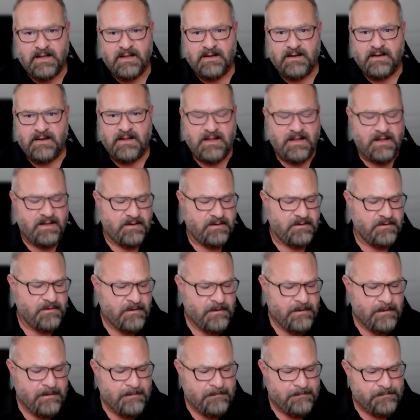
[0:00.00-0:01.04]
And and
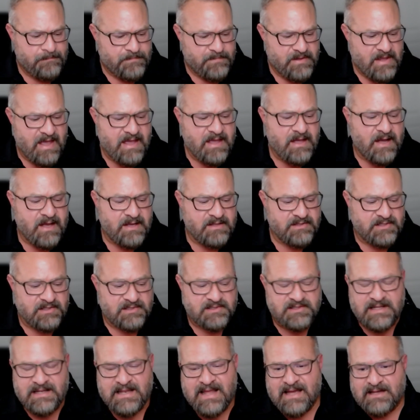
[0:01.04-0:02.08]
the AI is
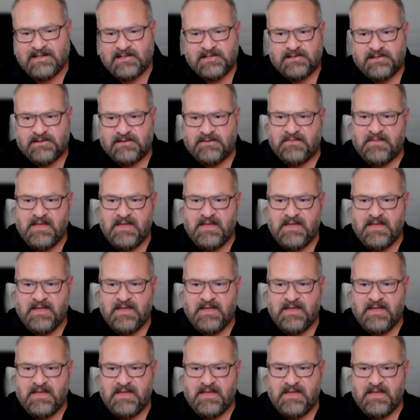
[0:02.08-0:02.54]
just the next